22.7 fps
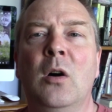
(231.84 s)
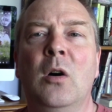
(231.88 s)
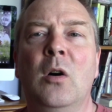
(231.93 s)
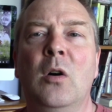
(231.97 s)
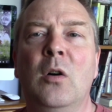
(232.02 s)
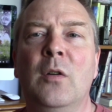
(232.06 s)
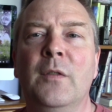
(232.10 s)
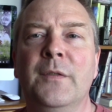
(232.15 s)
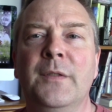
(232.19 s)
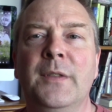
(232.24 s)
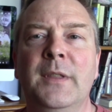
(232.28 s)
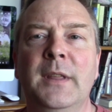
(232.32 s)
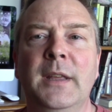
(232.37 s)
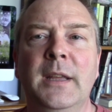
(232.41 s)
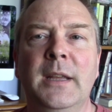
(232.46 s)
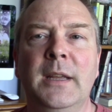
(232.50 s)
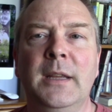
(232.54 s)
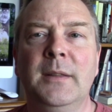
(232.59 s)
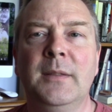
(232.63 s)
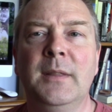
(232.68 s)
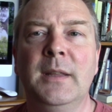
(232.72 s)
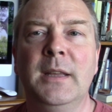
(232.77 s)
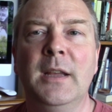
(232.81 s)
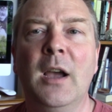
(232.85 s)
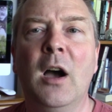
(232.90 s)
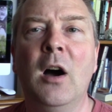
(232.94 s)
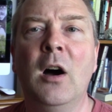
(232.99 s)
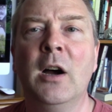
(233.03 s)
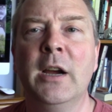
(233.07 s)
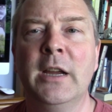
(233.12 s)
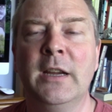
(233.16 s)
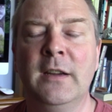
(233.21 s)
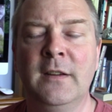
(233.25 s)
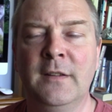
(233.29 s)
of the
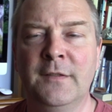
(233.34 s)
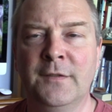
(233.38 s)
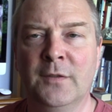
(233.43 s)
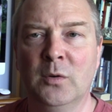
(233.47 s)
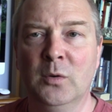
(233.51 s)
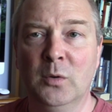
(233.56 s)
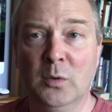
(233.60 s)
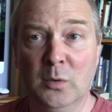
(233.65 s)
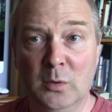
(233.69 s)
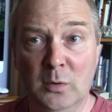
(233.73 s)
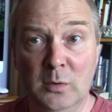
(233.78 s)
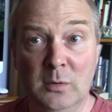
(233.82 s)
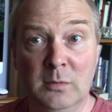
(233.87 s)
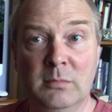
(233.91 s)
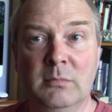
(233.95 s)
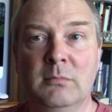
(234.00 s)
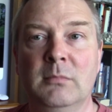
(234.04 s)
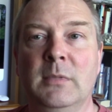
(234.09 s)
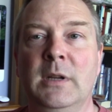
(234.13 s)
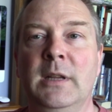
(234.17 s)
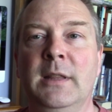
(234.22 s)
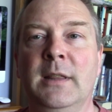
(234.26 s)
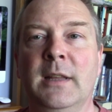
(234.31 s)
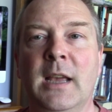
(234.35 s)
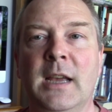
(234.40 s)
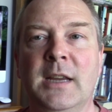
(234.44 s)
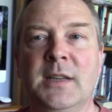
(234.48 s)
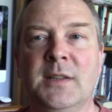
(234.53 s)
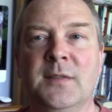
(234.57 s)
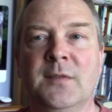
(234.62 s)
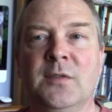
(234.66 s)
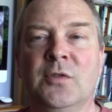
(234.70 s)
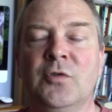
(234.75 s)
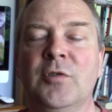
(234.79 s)
hive, or in the
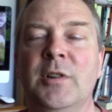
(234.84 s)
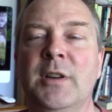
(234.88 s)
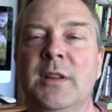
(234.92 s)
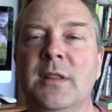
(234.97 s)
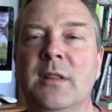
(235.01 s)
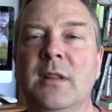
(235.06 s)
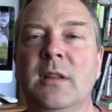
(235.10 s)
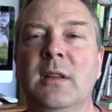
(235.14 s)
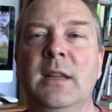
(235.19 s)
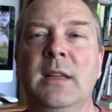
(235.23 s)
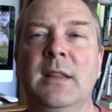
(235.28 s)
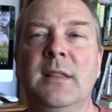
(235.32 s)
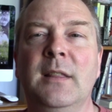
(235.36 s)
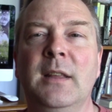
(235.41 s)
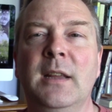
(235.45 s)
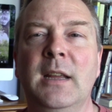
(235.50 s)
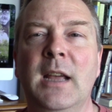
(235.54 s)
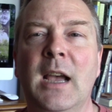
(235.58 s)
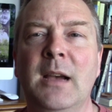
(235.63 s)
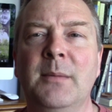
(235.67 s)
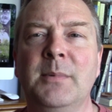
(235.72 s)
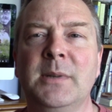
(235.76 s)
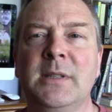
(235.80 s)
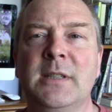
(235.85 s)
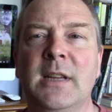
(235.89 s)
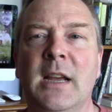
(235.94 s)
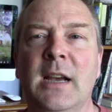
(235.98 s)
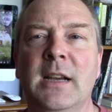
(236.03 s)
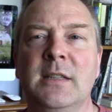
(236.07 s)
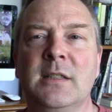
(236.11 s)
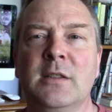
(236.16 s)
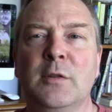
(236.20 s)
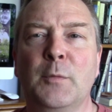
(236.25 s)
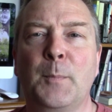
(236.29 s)
case of a tree, the
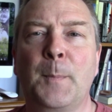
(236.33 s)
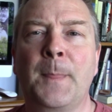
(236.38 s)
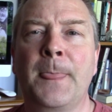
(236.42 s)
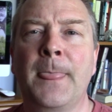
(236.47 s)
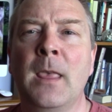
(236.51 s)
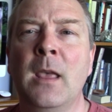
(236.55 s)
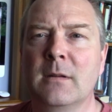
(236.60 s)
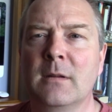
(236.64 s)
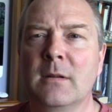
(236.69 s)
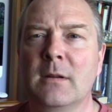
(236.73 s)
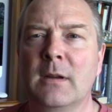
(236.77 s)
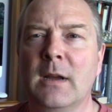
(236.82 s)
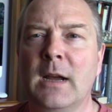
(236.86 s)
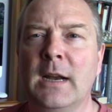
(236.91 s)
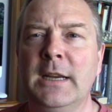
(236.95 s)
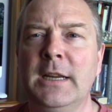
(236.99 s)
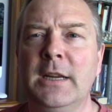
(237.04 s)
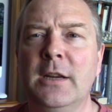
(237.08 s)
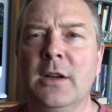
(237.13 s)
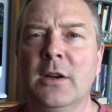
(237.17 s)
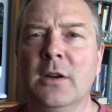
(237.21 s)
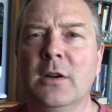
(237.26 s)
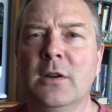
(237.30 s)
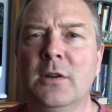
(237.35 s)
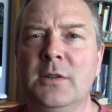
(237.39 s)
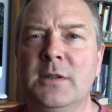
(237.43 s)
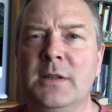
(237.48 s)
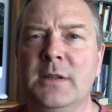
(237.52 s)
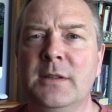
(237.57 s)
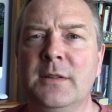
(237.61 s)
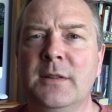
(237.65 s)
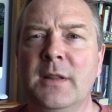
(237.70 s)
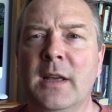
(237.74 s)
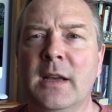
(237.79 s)
habitat. And he
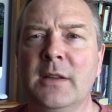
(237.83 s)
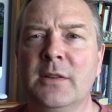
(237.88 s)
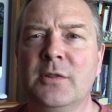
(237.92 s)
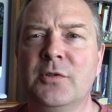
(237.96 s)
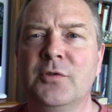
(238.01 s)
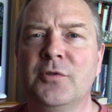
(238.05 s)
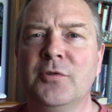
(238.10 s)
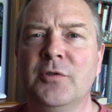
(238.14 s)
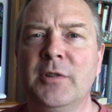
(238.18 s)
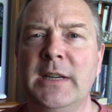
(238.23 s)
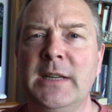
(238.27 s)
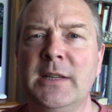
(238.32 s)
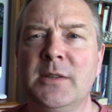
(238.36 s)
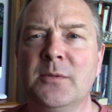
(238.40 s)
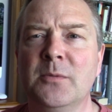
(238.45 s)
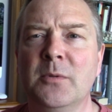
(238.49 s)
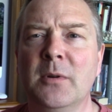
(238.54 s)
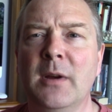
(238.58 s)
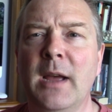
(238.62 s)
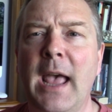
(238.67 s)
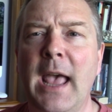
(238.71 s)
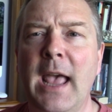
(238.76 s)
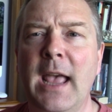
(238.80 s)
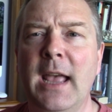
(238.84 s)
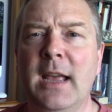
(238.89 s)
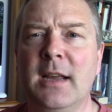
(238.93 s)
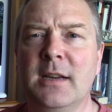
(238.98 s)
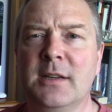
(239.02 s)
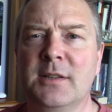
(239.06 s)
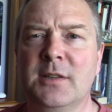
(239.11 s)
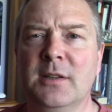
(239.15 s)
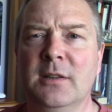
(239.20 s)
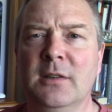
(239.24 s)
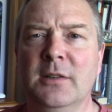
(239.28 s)
concluded that trees were
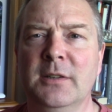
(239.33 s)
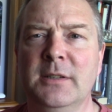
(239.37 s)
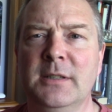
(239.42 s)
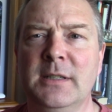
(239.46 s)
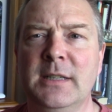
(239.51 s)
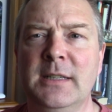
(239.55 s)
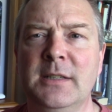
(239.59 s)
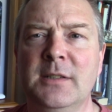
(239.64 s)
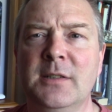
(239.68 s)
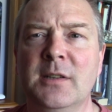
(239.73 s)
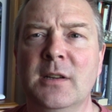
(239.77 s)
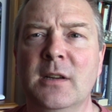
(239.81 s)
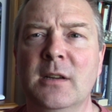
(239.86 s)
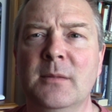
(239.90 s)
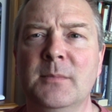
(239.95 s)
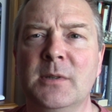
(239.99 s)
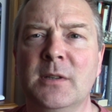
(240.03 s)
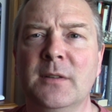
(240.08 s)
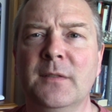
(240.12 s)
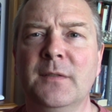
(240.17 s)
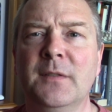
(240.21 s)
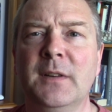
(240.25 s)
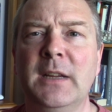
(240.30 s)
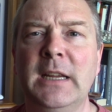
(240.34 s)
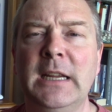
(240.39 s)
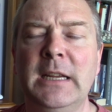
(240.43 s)
excellent in terms of